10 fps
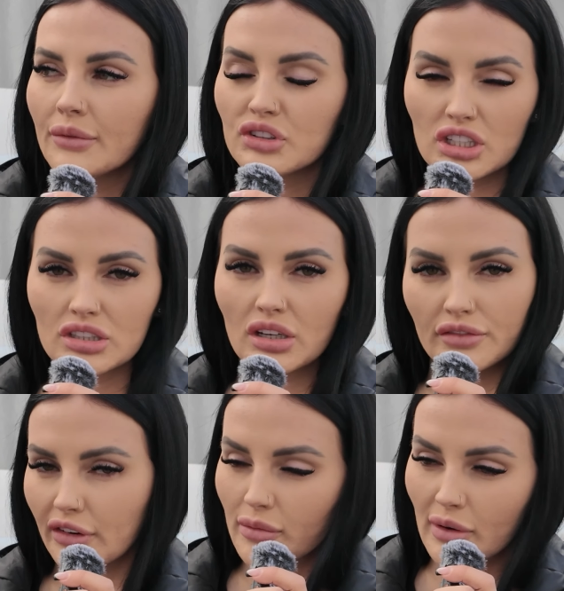just to
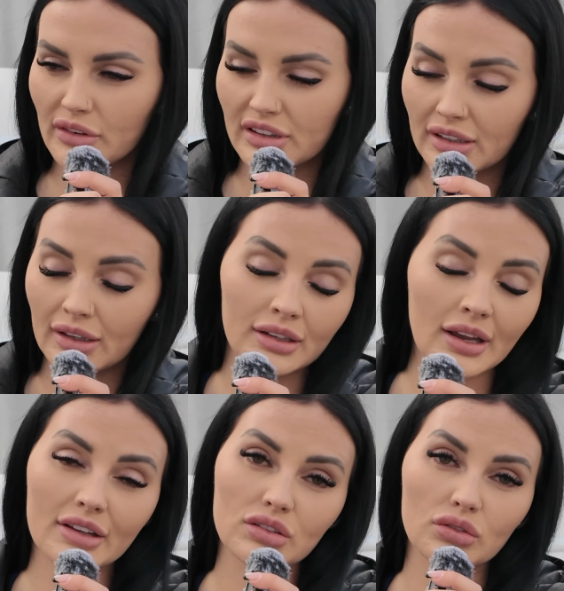confirm everything, and
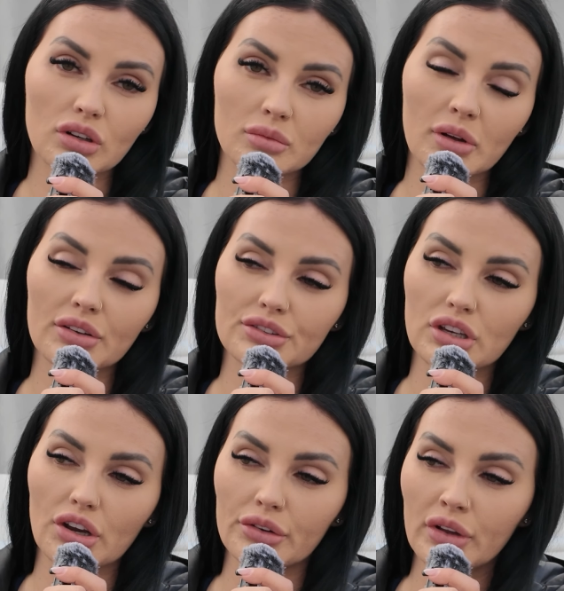it's all gone well.
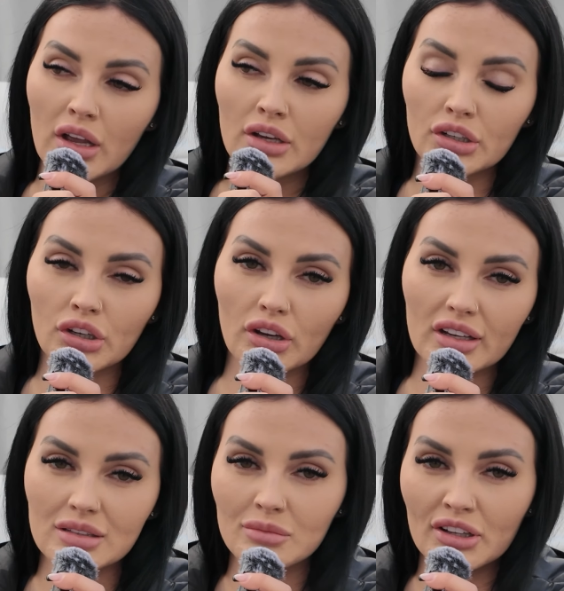So going to go
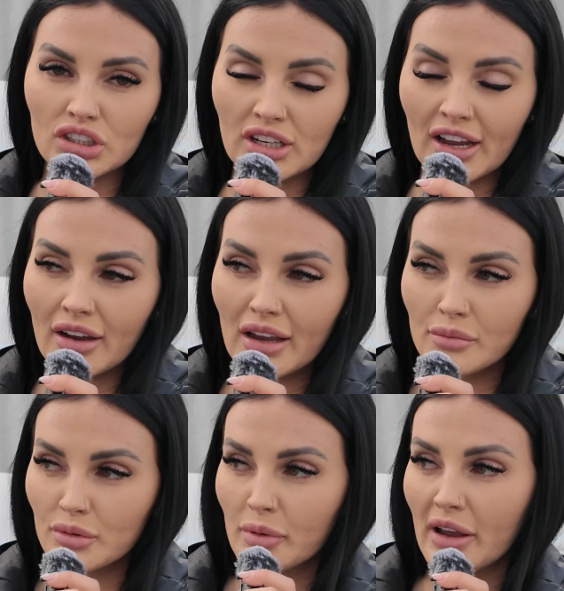get some lunch now
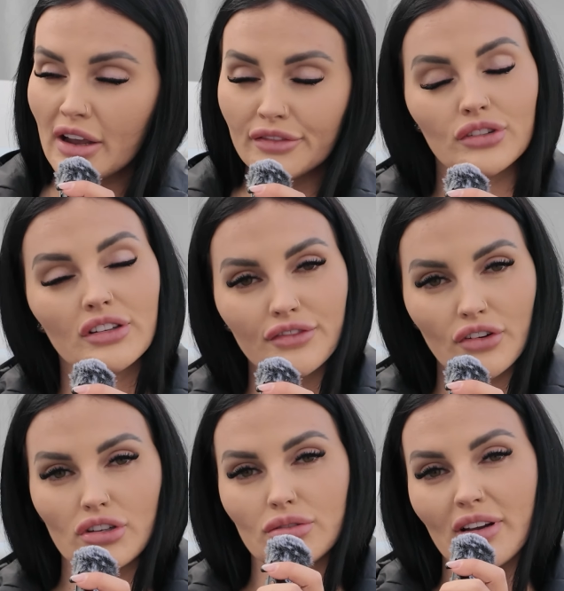and prepare for the
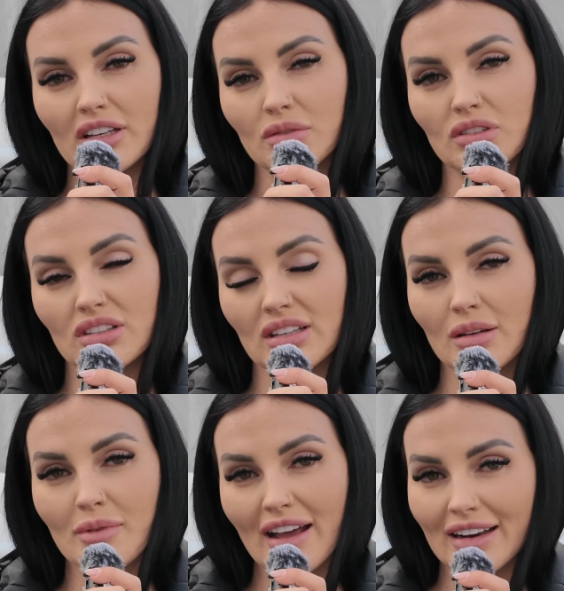first race, which is in
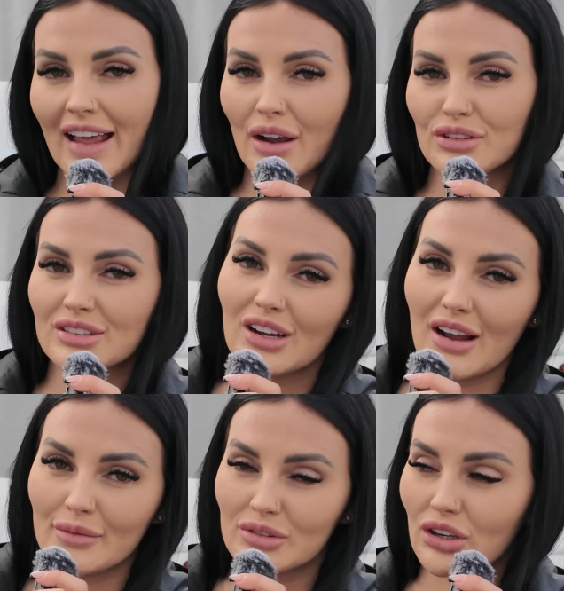about an hour's
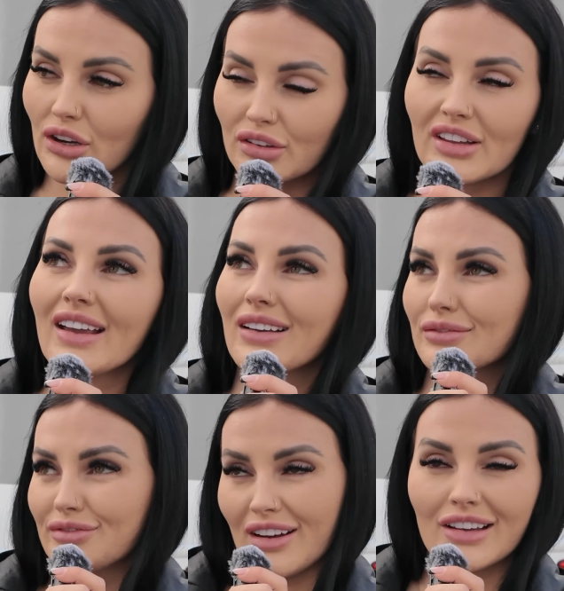time. So
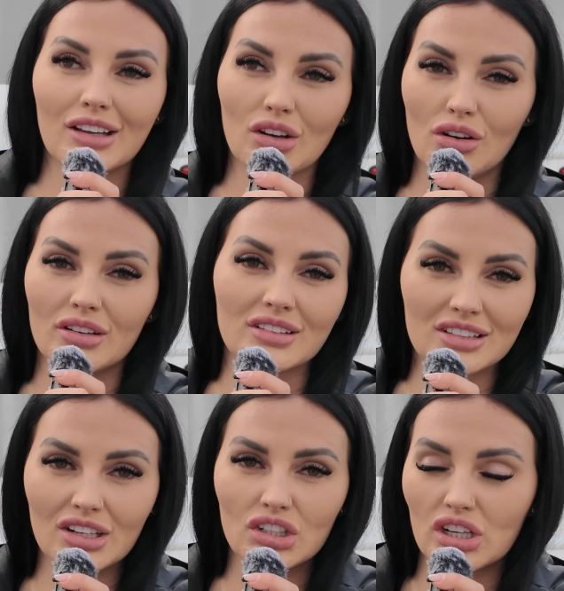thank fucking God, and the
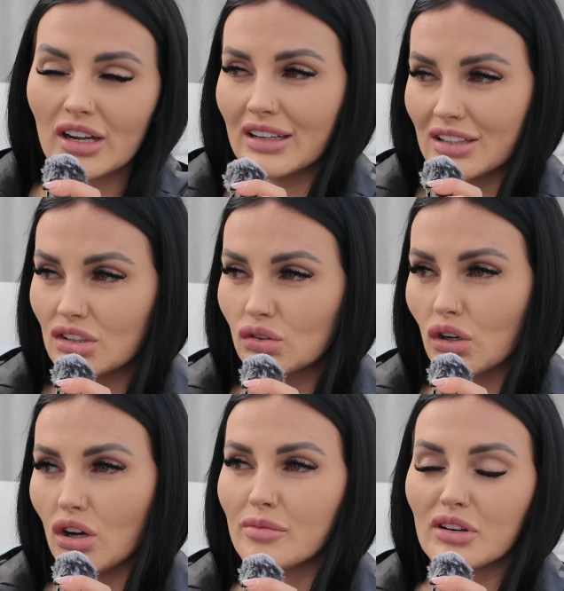sun is shining. It's still
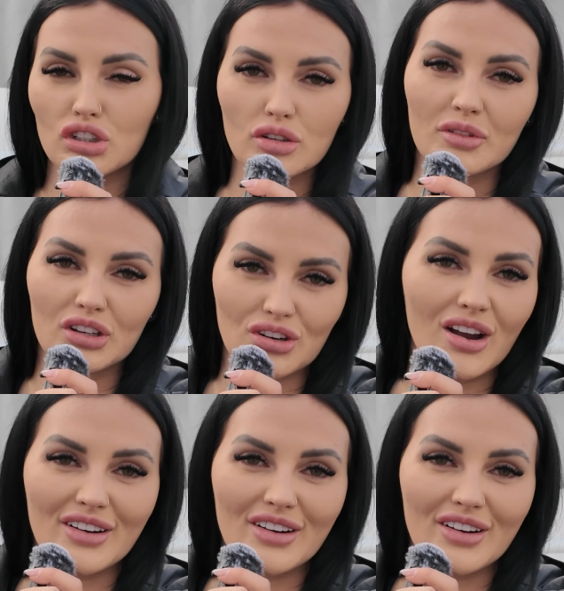cold, but it should be a dry